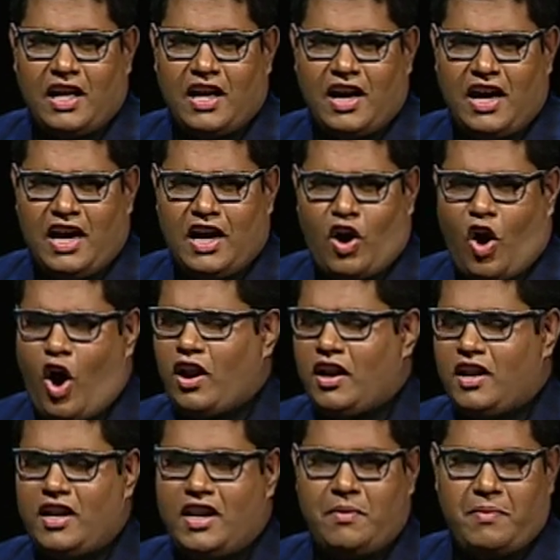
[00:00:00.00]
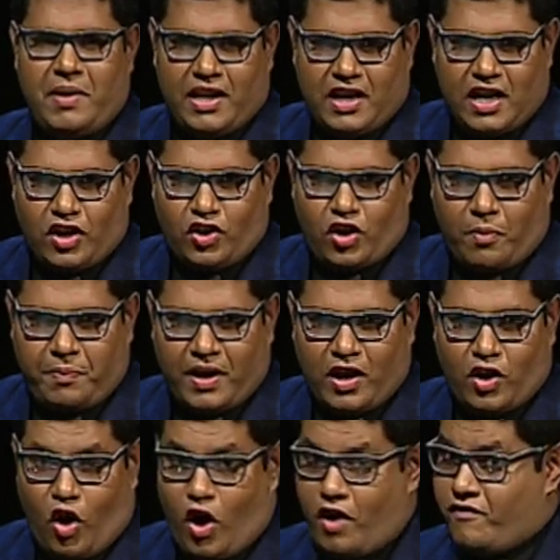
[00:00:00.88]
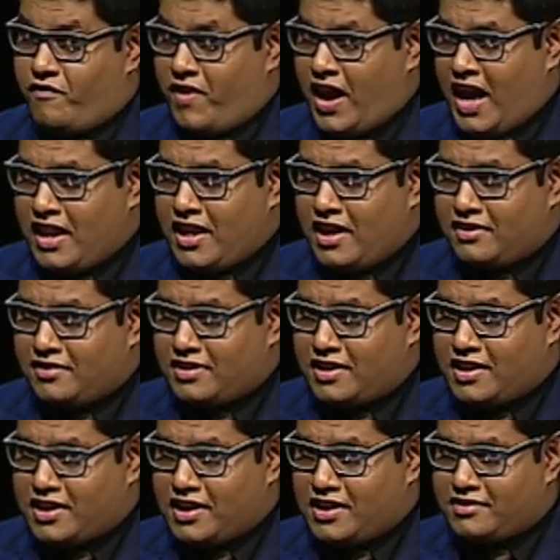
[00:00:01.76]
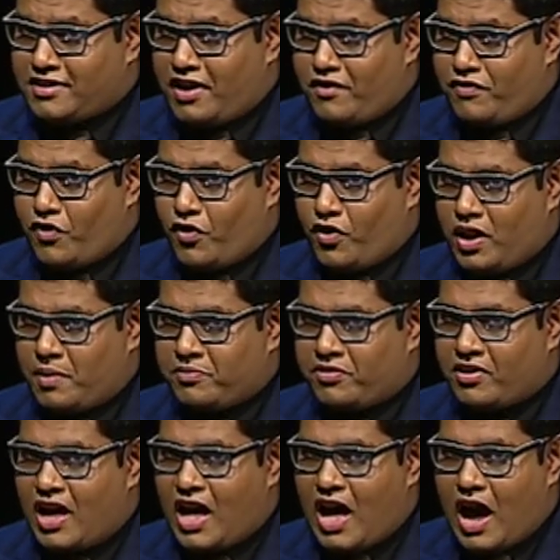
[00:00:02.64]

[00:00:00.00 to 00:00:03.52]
a hotly debated topic on various circles and forums.